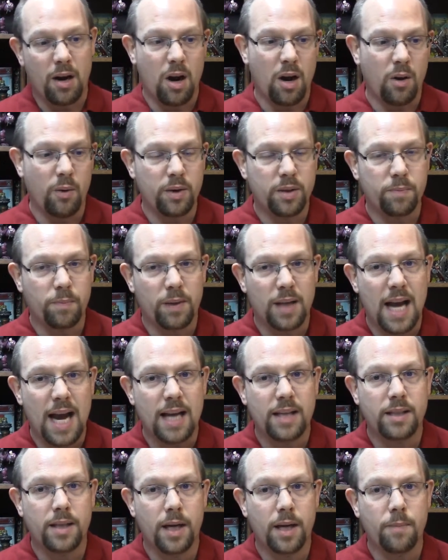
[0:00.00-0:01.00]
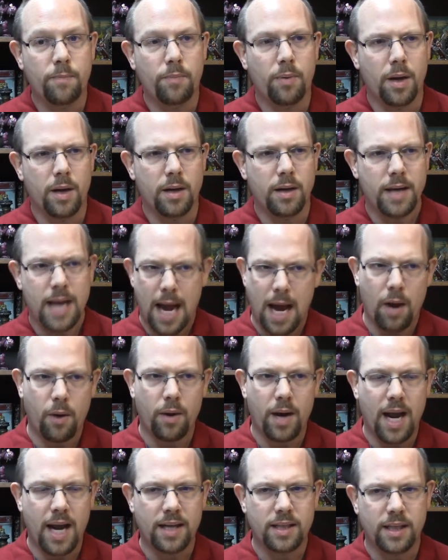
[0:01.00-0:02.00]
oh, it's plastic, but now it
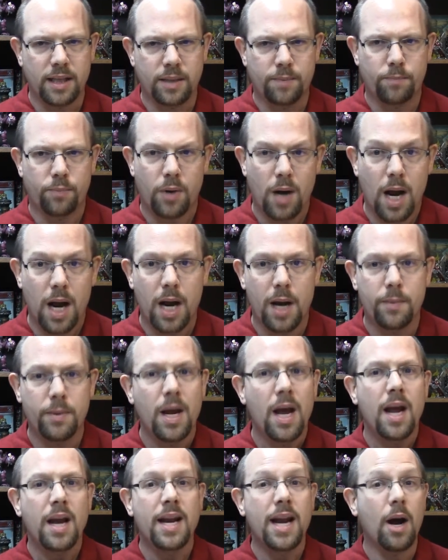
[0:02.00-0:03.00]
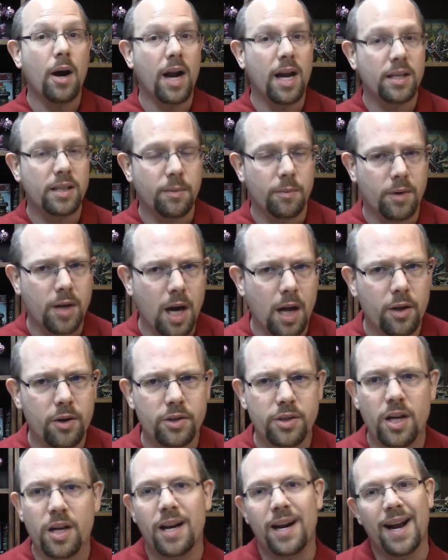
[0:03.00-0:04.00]
actually is primed, now it has some
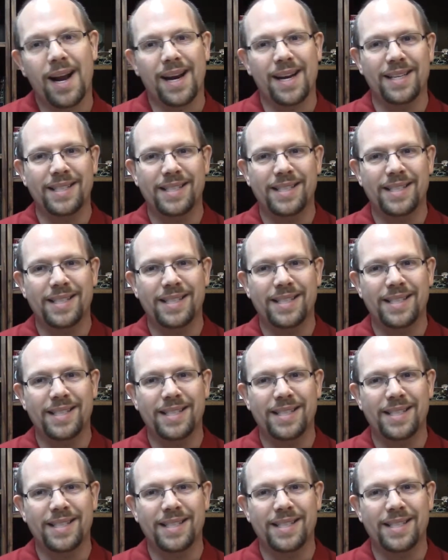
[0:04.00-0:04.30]
colors on it, I can